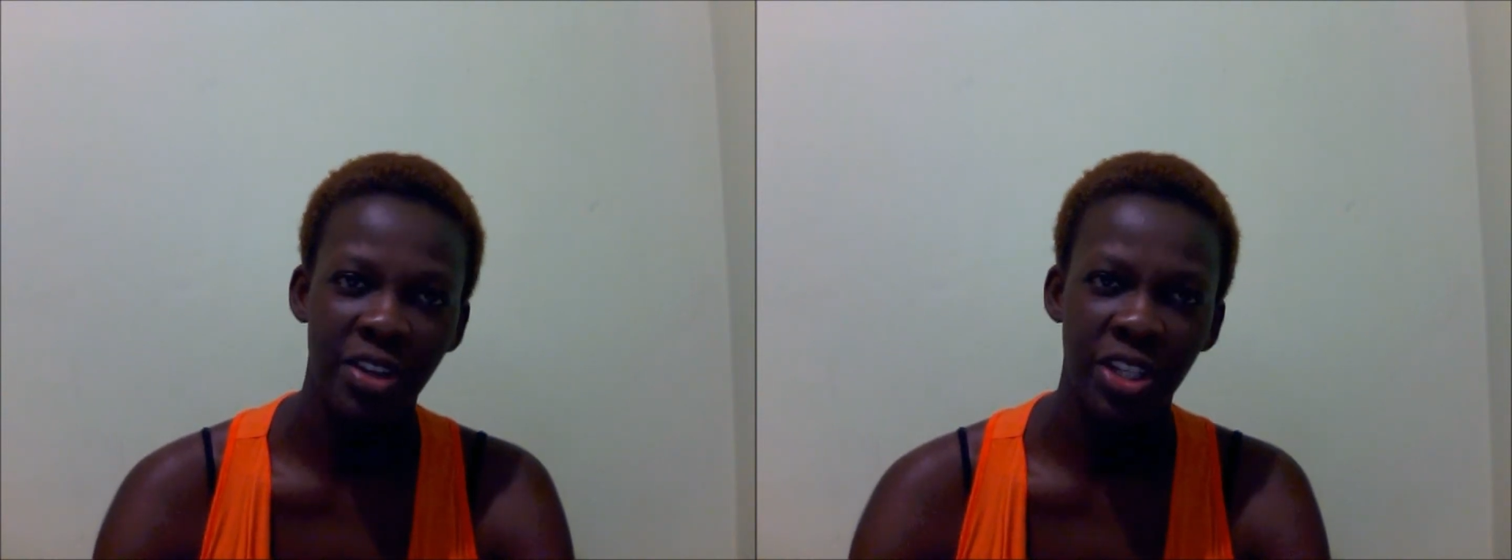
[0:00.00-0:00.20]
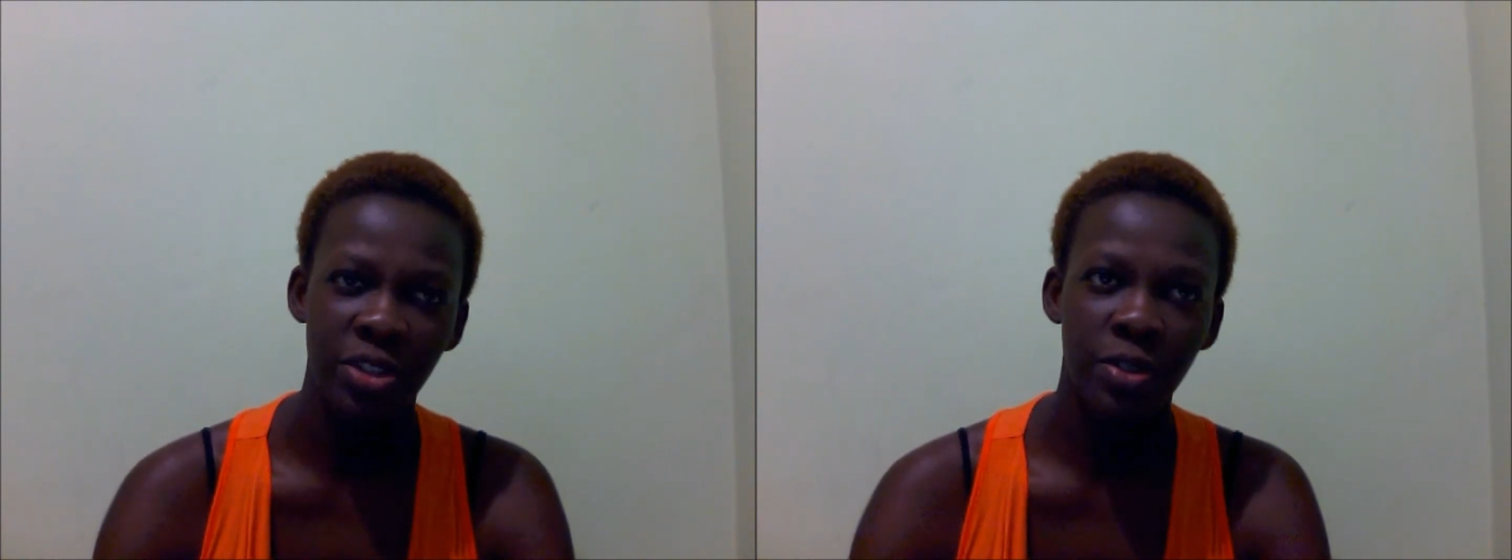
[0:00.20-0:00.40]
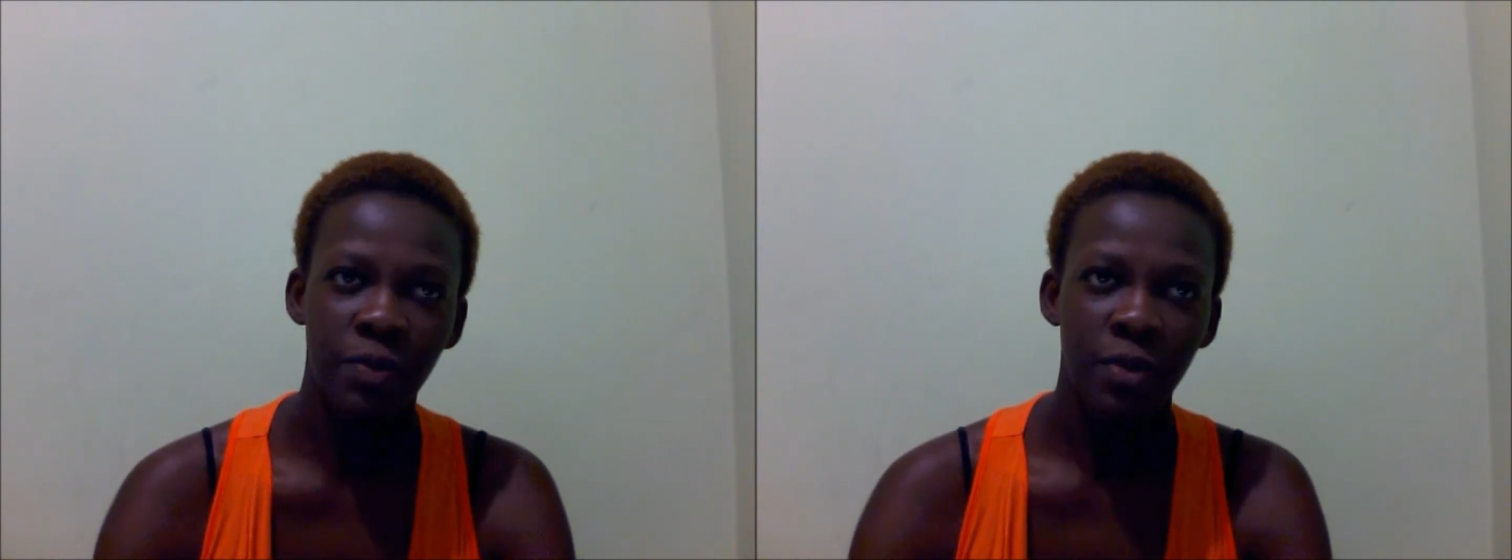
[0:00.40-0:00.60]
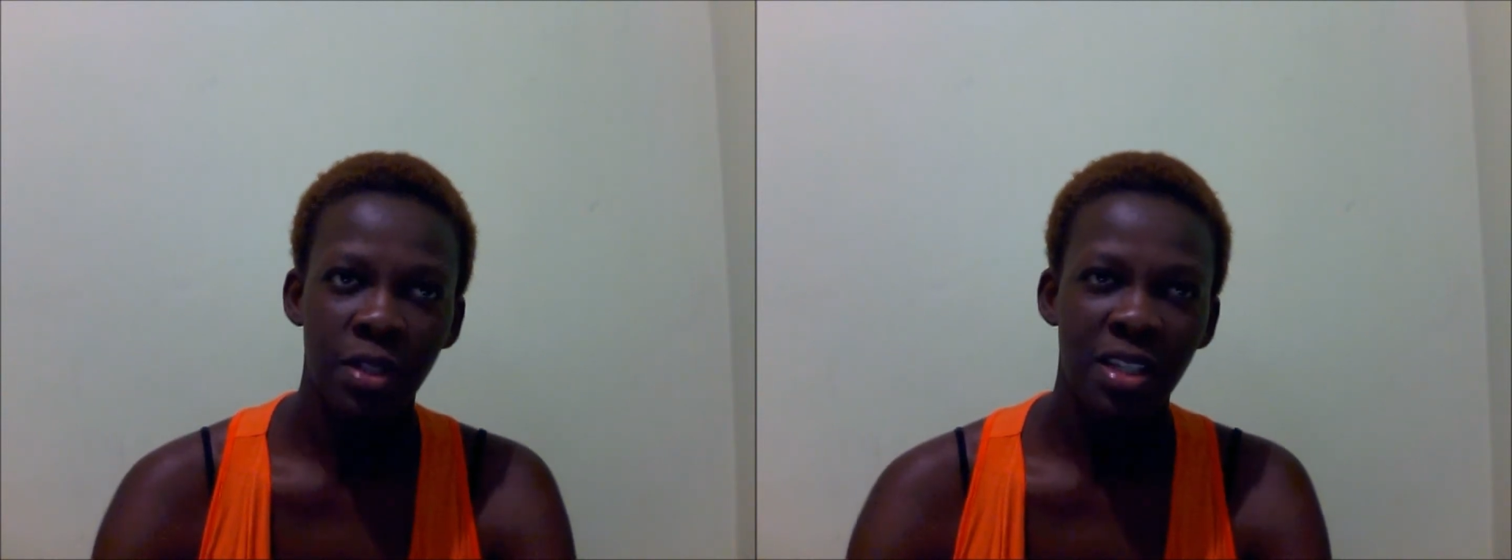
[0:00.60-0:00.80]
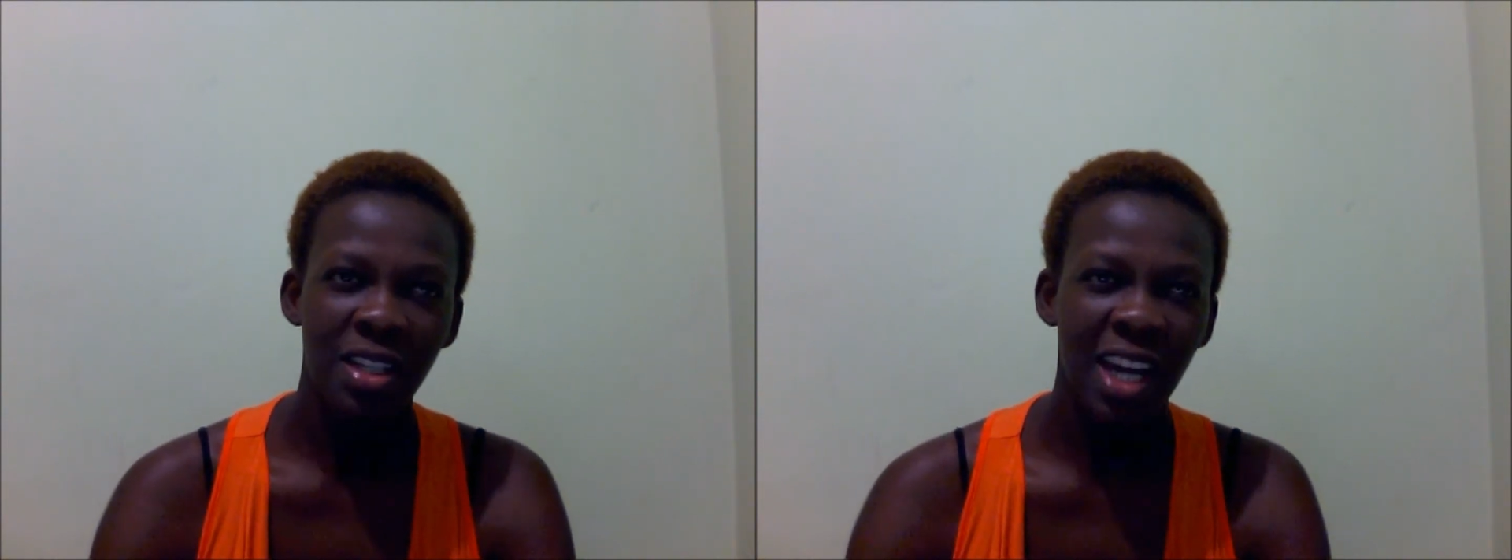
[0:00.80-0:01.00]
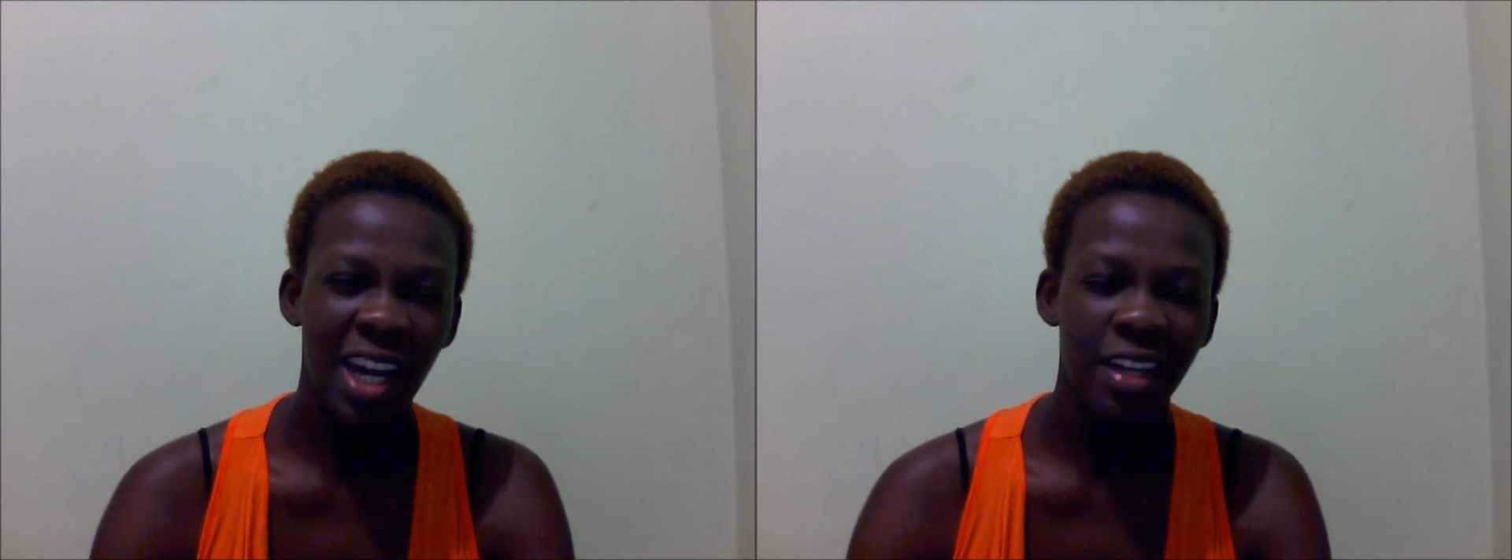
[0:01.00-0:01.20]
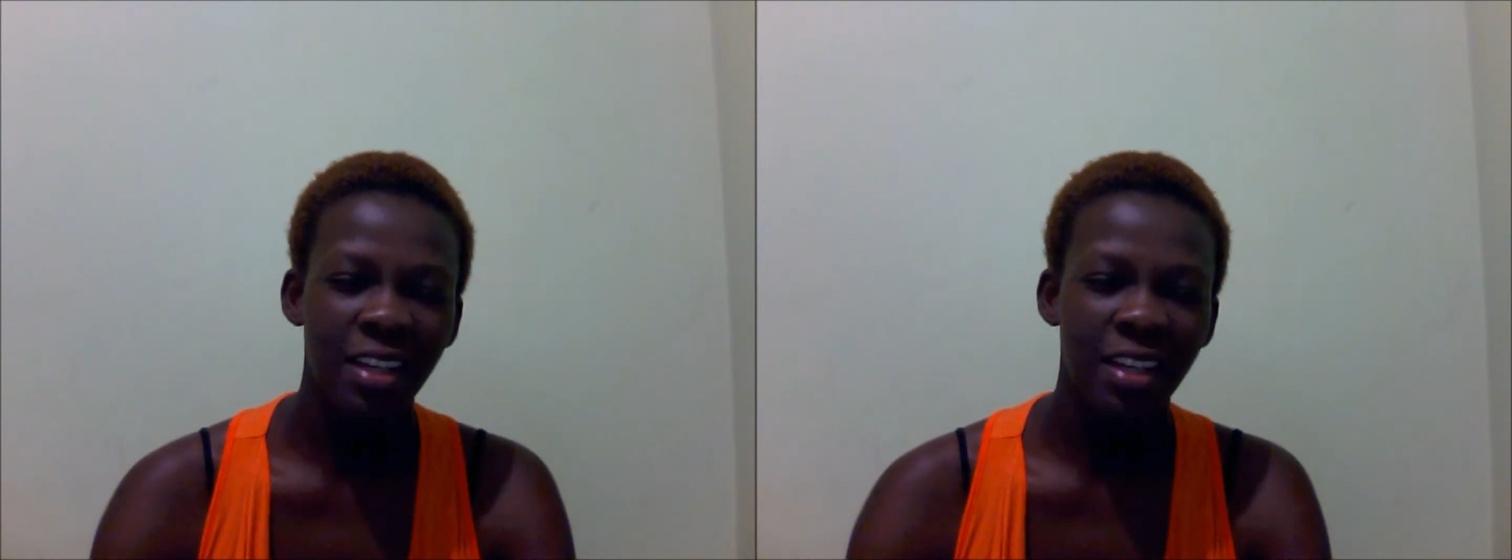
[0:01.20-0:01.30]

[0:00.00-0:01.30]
You're kind